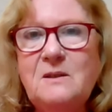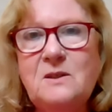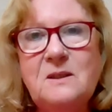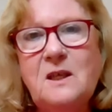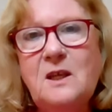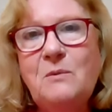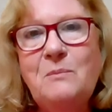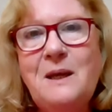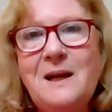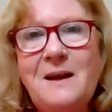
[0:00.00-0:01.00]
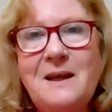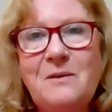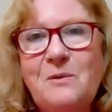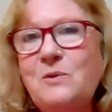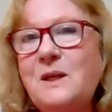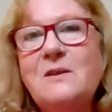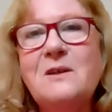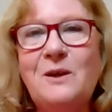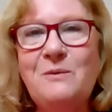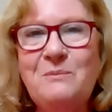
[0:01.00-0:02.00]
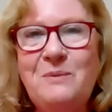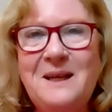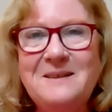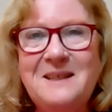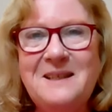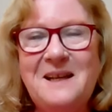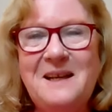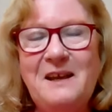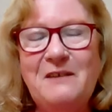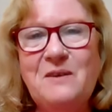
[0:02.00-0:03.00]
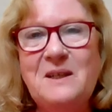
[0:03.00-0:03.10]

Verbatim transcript: just a human being like all the other human beings in their life.